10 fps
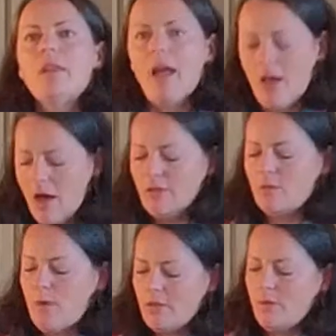I
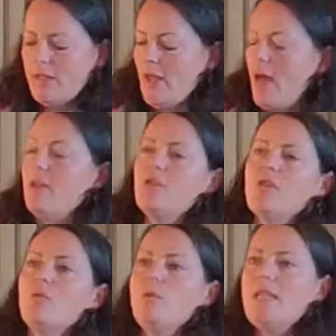also want to acknowledge
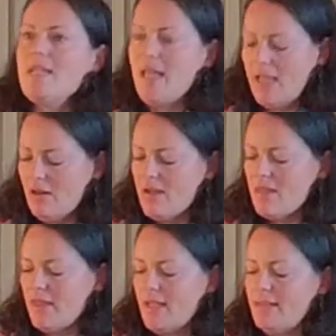that we carry
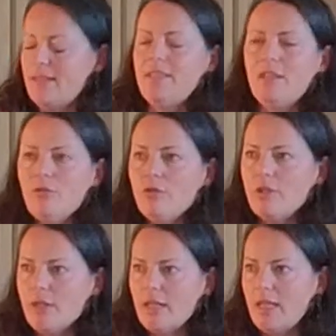things
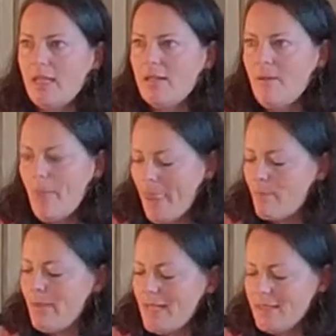differently
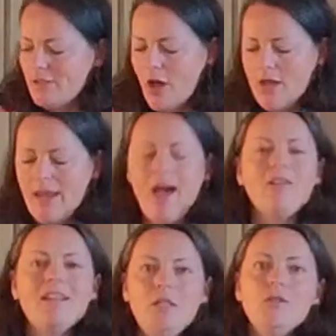based on our
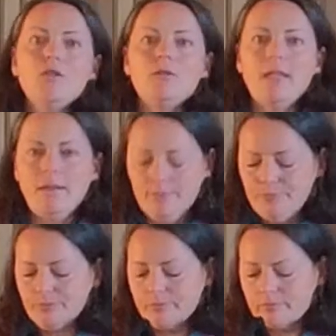history,
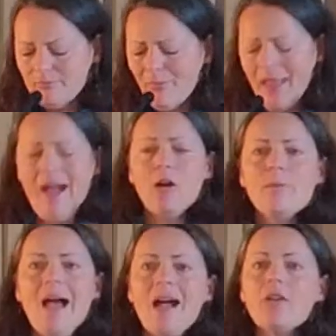our
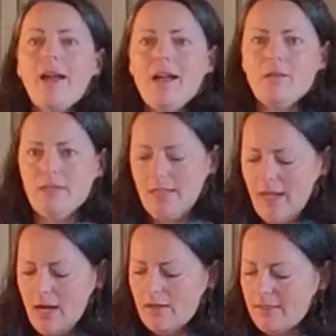backgrounds, and
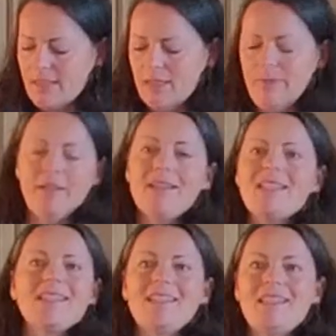our
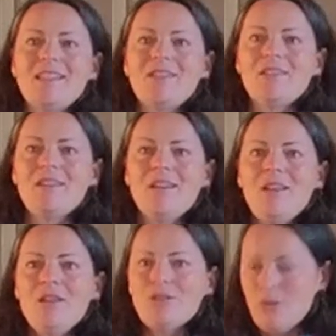experiences.
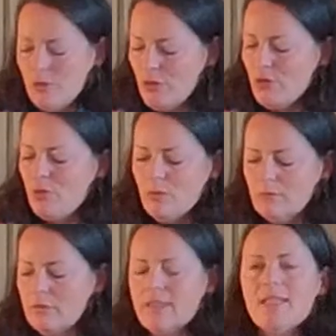So you will
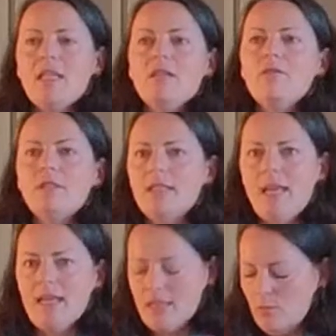receive
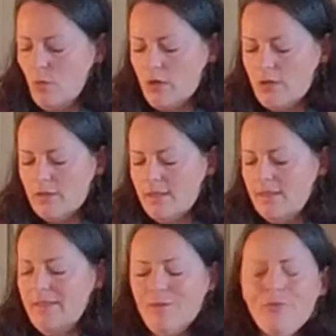today's words
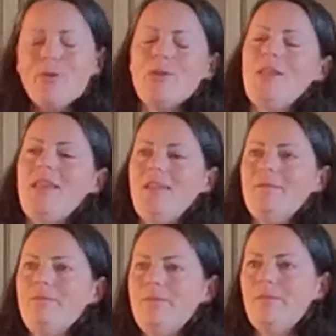differently
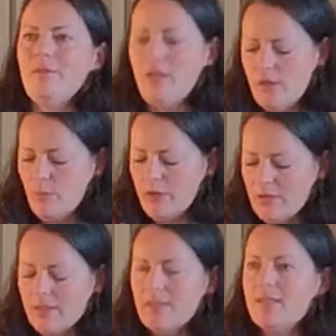than the
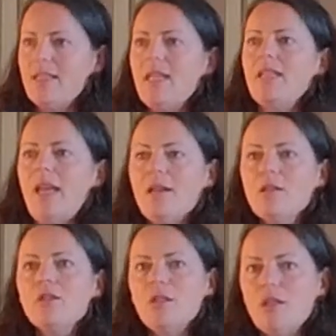person sitting
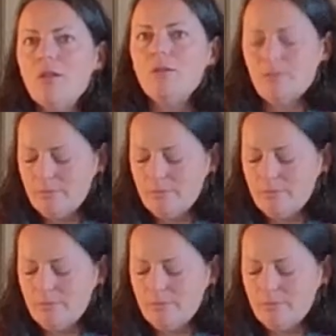next to you.